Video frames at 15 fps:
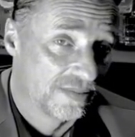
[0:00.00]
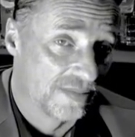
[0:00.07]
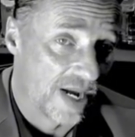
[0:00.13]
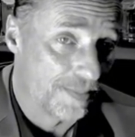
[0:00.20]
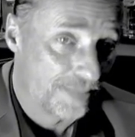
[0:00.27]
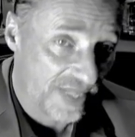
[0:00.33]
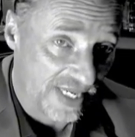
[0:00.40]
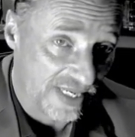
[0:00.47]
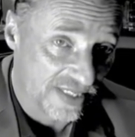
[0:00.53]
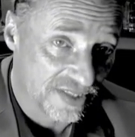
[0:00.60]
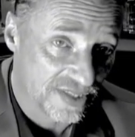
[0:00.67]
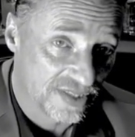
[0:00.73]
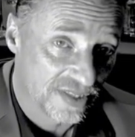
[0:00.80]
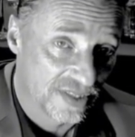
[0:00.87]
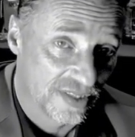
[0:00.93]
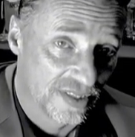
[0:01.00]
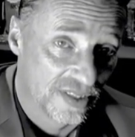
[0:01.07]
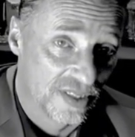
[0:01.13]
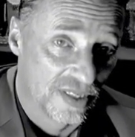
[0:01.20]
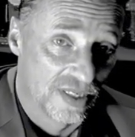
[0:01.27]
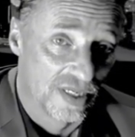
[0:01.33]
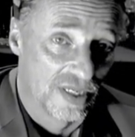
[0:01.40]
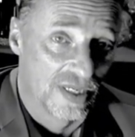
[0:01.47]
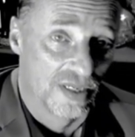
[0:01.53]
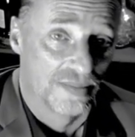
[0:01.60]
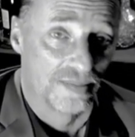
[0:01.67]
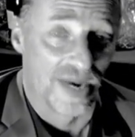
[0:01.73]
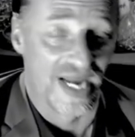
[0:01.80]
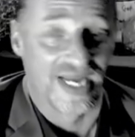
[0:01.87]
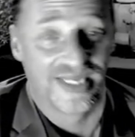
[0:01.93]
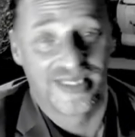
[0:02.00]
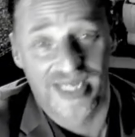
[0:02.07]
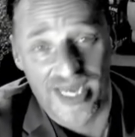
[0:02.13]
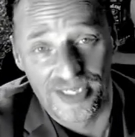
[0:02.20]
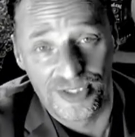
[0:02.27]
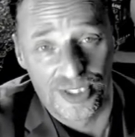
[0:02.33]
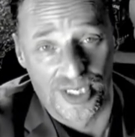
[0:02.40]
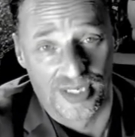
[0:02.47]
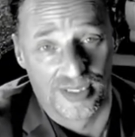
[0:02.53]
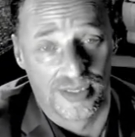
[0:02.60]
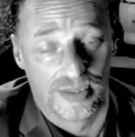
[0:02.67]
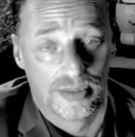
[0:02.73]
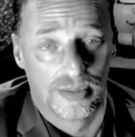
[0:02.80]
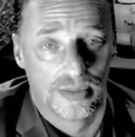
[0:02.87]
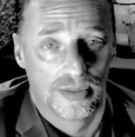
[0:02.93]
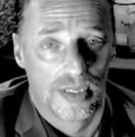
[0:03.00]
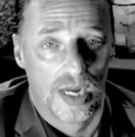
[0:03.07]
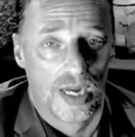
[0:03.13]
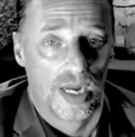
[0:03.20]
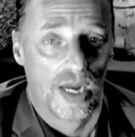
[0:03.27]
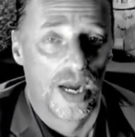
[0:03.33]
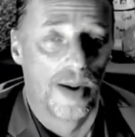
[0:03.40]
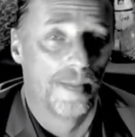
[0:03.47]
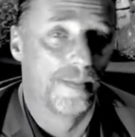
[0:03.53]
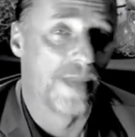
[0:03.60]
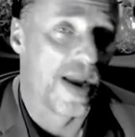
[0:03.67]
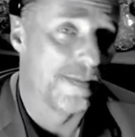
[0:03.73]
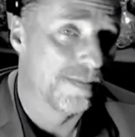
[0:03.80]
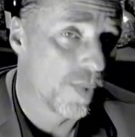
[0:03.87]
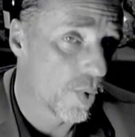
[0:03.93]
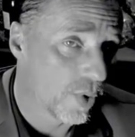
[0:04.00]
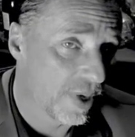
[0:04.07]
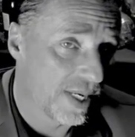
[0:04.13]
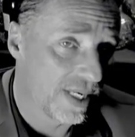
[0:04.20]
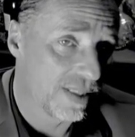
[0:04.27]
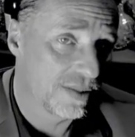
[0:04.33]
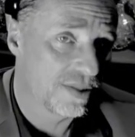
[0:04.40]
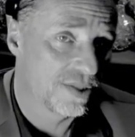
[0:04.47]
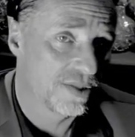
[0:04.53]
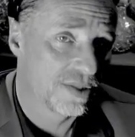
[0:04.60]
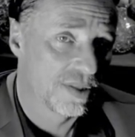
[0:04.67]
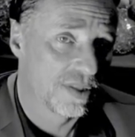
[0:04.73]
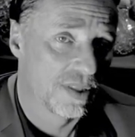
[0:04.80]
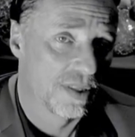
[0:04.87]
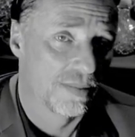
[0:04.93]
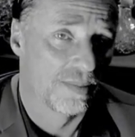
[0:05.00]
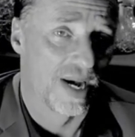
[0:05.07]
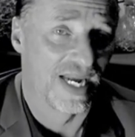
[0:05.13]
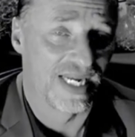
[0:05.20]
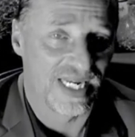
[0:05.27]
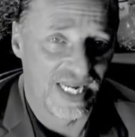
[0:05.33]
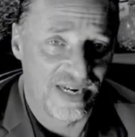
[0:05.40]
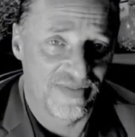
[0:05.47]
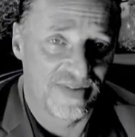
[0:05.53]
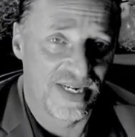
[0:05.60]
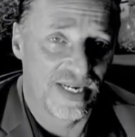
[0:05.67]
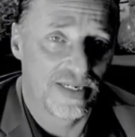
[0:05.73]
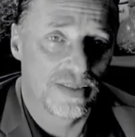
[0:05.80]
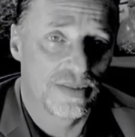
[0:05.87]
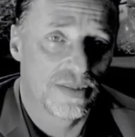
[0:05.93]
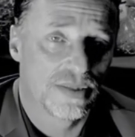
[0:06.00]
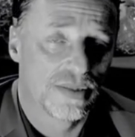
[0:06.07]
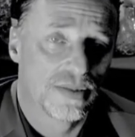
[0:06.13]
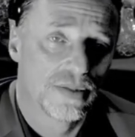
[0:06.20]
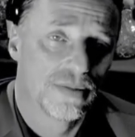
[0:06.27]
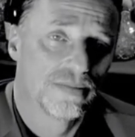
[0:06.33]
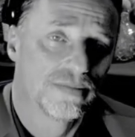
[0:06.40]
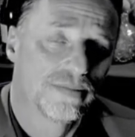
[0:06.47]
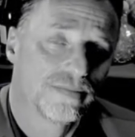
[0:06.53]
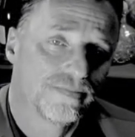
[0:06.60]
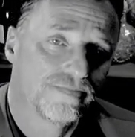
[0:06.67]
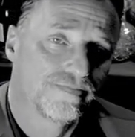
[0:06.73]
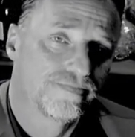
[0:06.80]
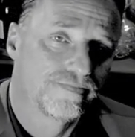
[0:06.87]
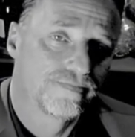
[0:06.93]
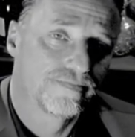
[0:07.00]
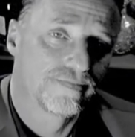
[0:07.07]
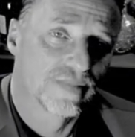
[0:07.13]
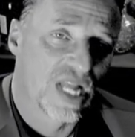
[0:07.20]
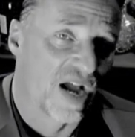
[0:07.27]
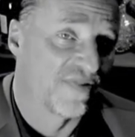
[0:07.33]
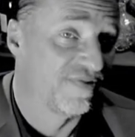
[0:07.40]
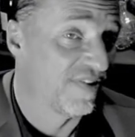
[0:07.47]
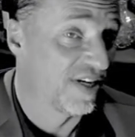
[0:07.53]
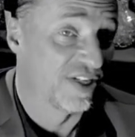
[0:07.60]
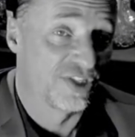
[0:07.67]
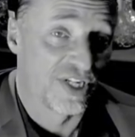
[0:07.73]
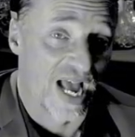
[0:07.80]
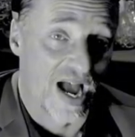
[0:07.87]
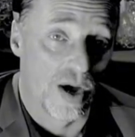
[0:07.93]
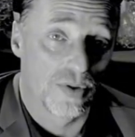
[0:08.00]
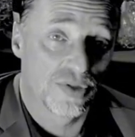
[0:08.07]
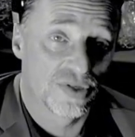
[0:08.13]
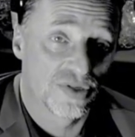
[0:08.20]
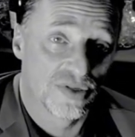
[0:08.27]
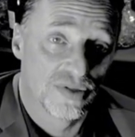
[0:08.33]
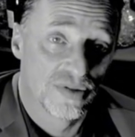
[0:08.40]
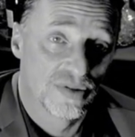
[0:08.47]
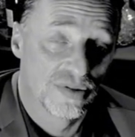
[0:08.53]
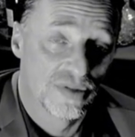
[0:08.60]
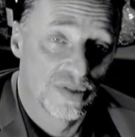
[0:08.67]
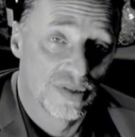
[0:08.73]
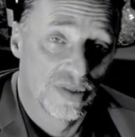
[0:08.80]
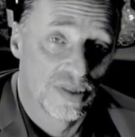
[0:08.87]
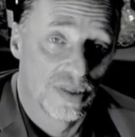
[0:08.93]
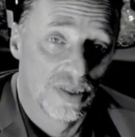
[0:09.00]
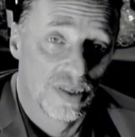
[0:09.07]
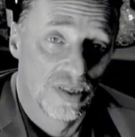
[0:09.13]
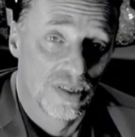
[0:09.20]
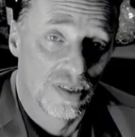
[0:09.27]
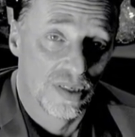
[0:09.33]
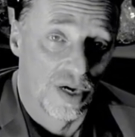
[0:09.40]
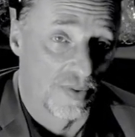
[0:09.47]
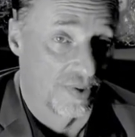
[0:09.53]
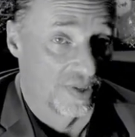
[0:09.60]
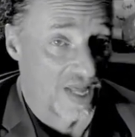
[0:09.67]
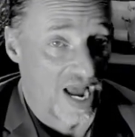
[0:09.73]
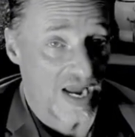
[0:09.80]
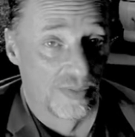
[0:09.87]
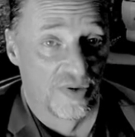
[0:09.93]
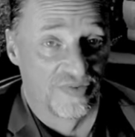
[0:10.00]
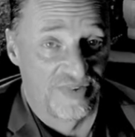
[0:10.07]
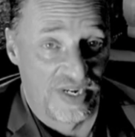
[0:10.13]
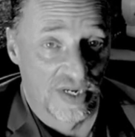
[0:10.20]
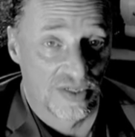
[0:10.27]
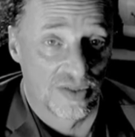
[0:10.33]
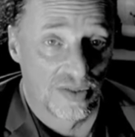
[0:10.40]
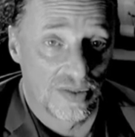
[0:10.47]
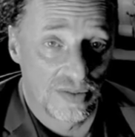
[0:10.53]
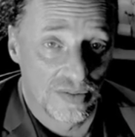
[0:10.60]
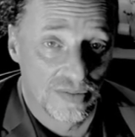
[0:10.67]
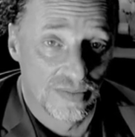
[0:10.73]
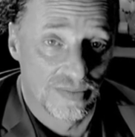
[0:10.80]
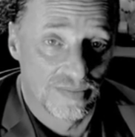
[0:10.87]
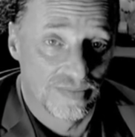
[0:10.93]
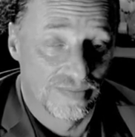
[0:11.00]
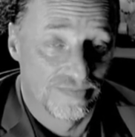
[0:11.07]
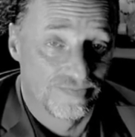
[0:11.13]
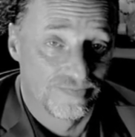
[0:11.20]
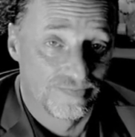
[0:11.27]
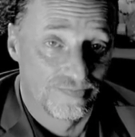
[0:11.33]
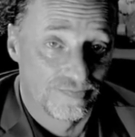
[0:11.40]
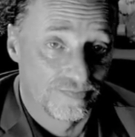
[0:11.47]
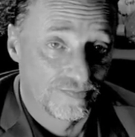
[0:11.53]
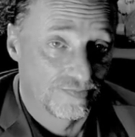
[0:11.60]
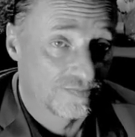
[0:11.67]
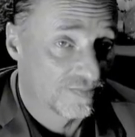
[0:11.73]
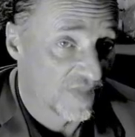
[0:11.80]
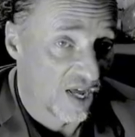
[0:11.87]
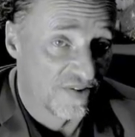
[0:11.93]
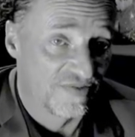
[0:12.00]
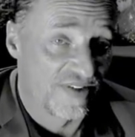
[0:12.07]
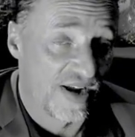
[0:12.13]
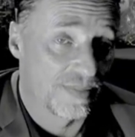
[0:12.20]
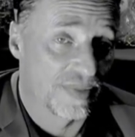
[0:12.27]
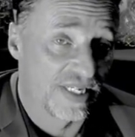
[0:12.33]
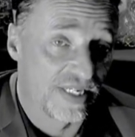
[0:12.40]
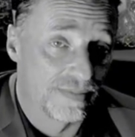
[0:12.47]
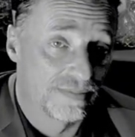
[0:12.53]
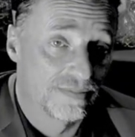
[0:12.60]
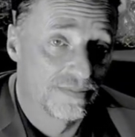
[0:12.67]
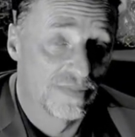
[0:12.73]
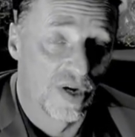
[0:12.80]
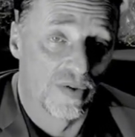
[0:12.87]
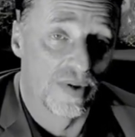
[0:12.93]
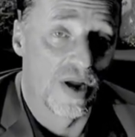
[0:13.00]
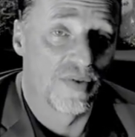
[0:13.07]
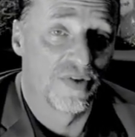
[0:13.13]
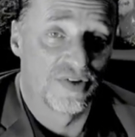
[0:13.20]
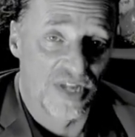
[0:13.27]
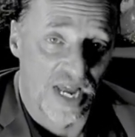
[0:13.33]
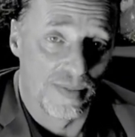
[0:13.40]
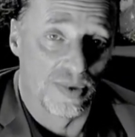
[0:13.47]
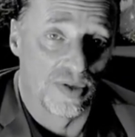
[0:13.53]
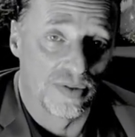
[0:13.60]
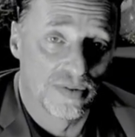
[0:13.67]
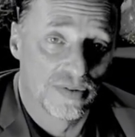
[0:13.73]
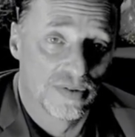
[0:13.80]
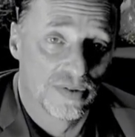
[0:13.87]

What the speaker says: my peace, my attention, my mornings, my evenings, a finished house, a reliable vehicle, a family around the table,